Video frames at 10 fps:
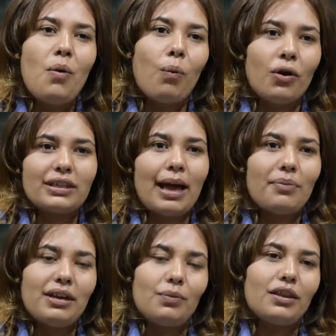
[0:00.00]
what's
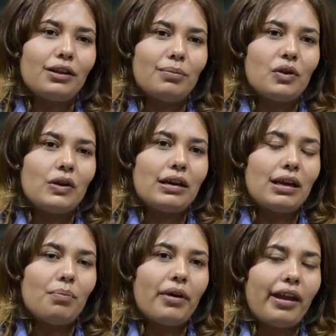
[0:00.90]
happening with the
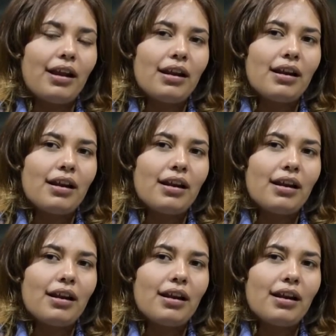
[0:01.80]
community, but